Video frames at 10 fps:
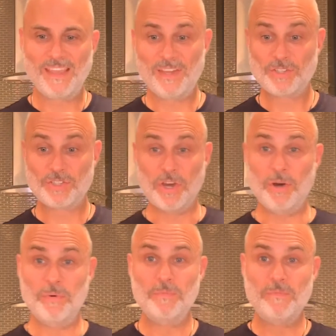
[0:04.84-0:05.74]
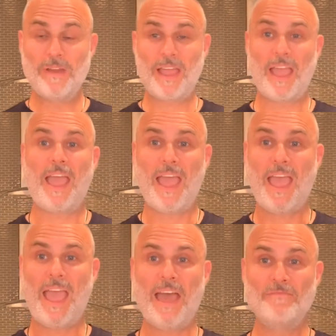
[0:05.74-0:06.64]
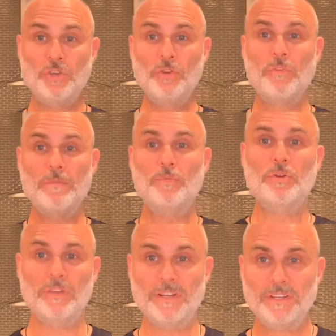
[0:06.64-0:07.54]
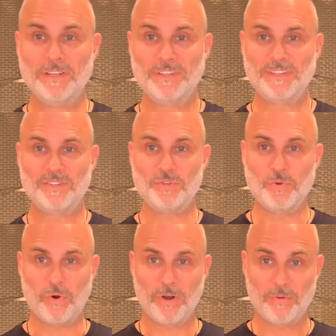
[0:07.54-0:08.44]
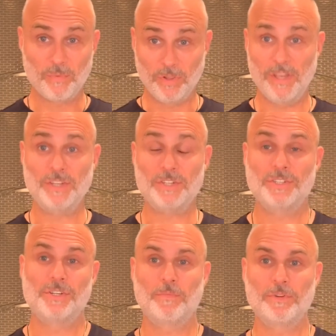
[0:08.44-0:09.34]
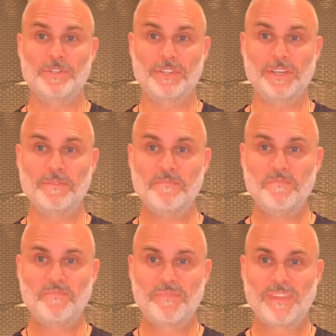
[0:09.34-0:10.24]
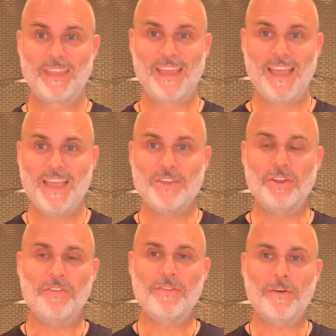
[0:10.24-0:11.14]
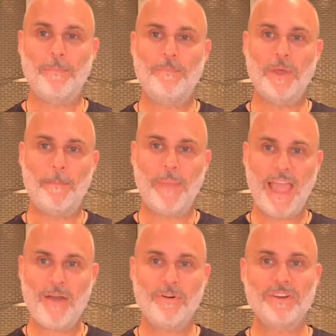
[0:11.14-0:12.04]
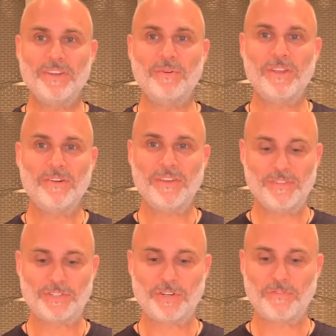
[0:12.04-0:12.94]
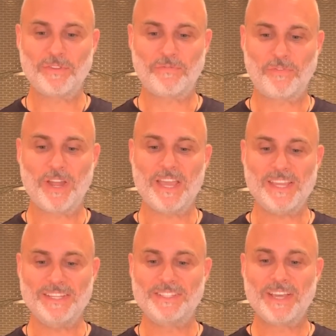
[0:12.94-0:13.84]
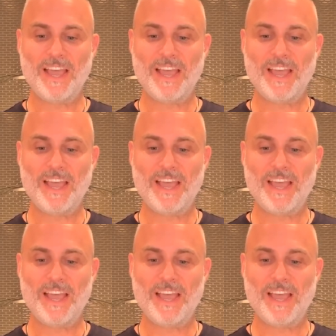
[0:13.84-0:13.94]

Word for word: so have you rebooted your relationship recently? You know, the, the, the power, you know, hearing the term, the phrase,